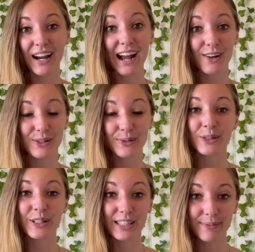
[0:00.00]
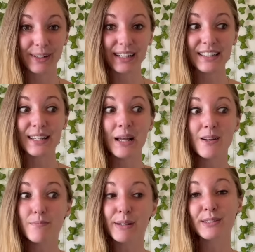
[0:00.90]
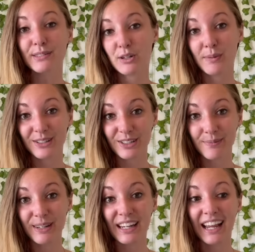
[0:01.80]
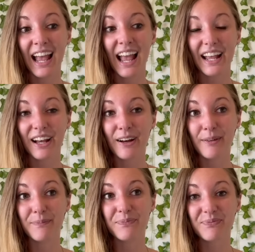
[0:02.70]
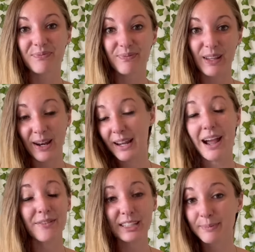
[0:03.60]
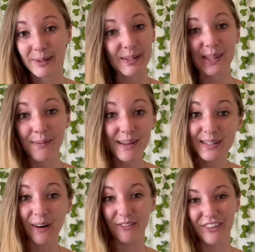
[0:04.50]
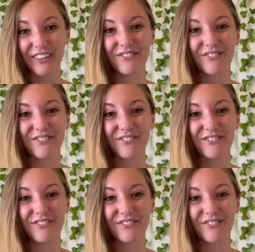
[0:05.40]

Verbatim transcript: their actual experience means so much to me. Um, and I haven't experienced that myself,